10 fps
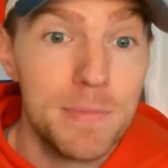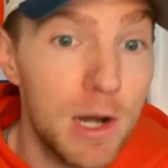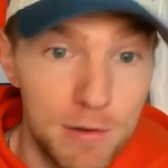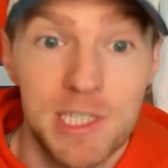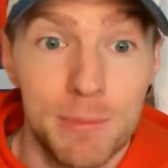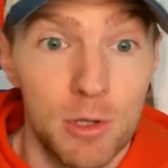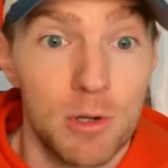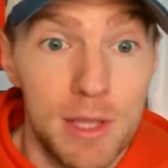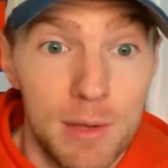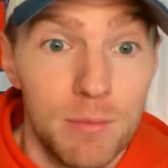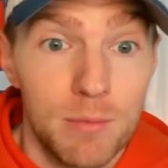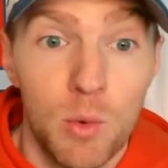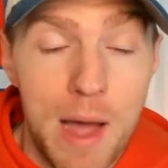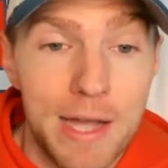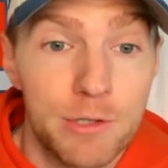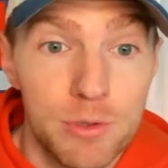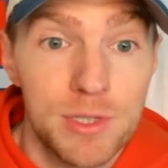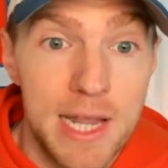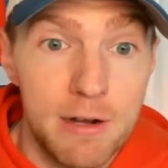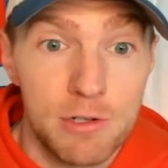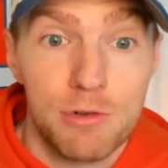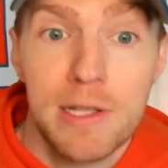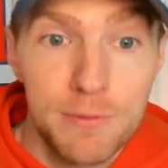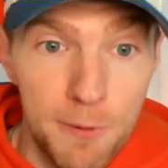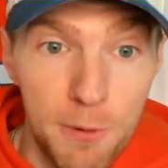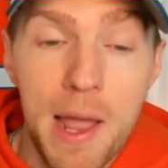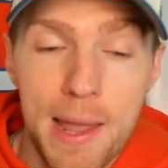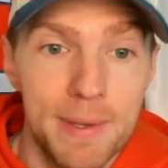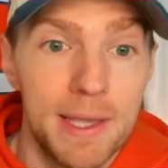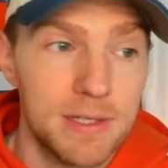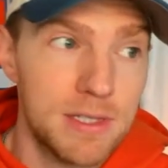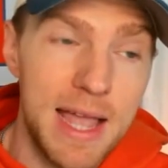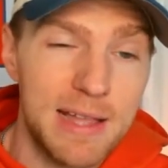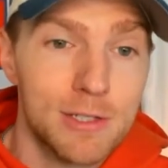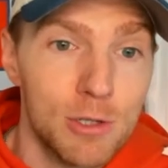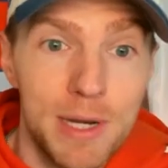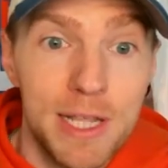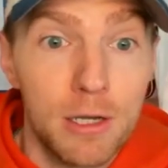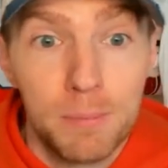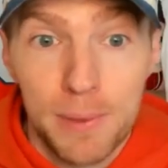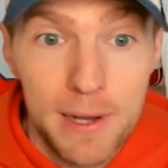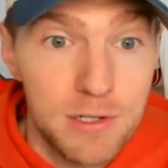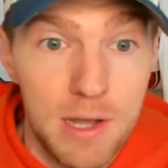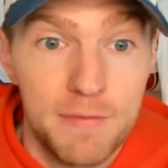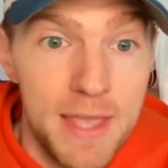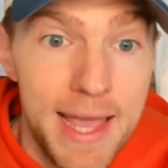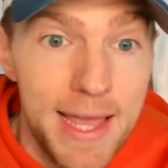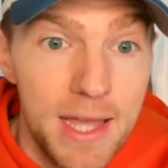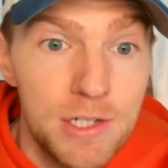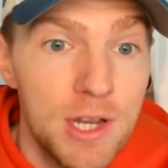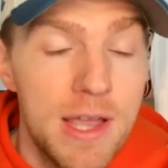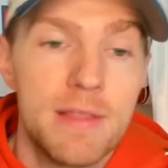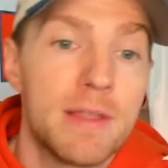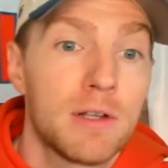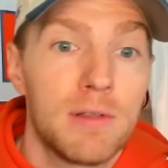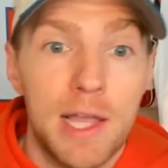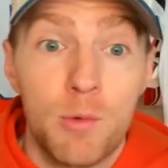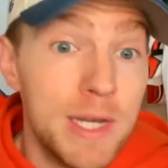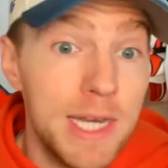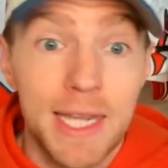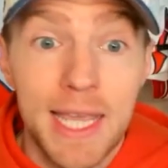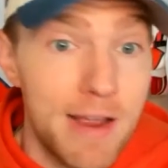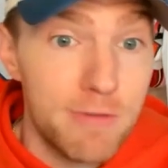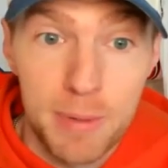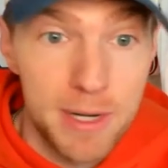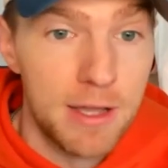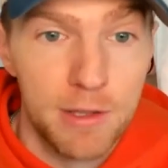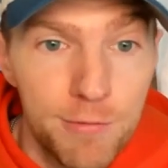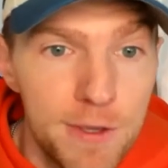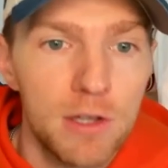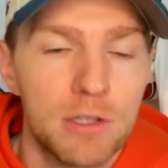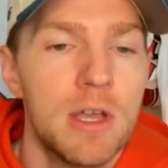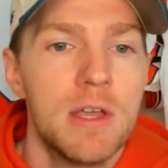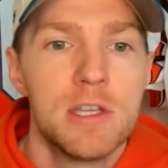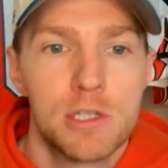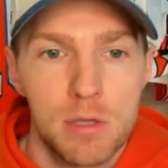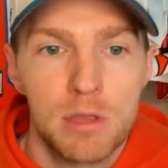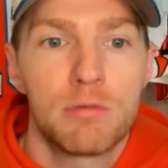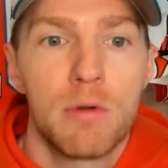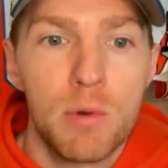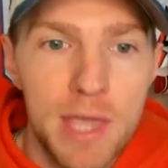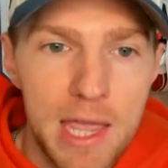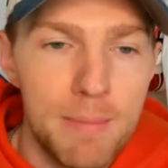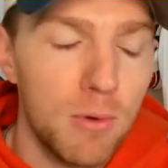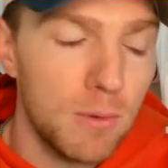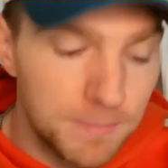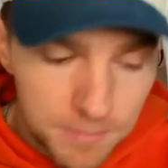similarly to why Drew Sanders transferred away, because they had so many good players off the edge that they're like, we need to get everybody on the field. So they throw Campbell